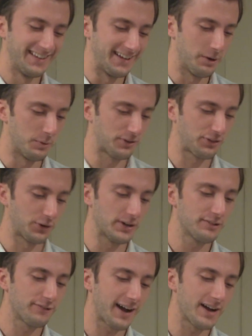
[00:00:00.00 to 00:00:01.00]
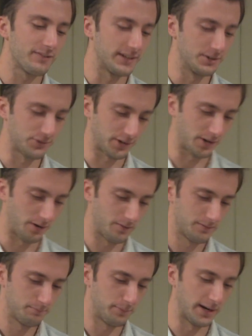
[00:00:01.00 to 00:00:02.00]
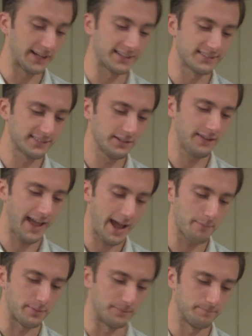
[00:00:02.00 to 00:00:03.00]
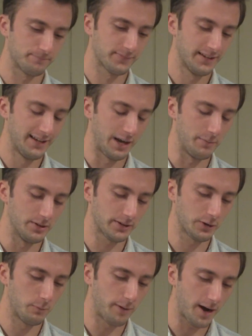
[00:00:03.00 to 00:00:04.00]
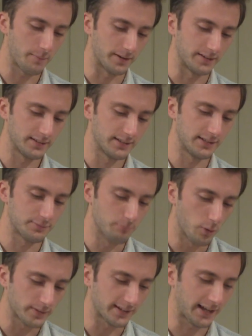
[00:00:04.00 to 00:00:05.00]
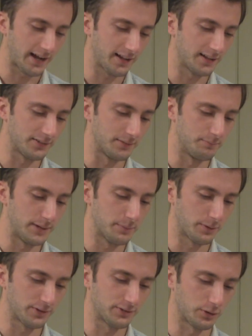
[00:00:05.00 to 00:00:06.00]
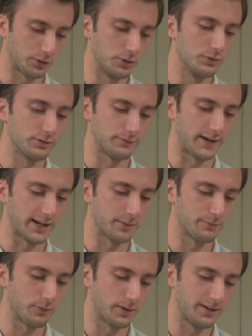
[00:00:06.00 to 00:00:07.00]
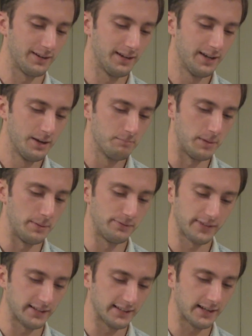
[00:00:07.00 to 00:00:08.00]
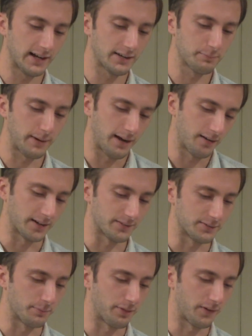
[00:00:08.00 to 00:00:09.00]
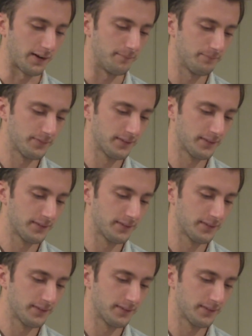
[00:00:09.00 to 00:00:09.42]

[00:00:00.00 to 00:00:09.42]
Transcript: It was 35 years ago, but it can still happen. I mean, look at Obama. He smoked in college and people are still crucifying him for it. Maybe if they legalize pot, I'll give it some thought.